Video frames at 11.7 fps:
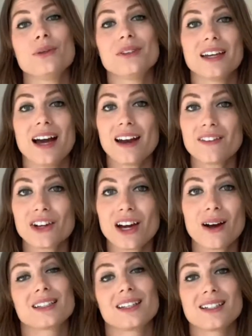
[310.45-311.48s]
can get out of your
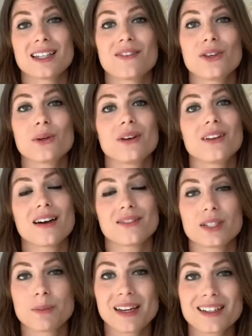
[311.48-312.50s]
house and to save you a lot of
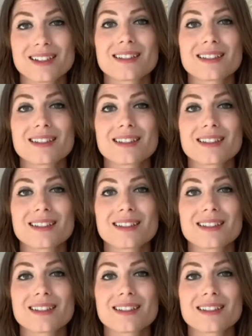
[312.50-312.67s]
space.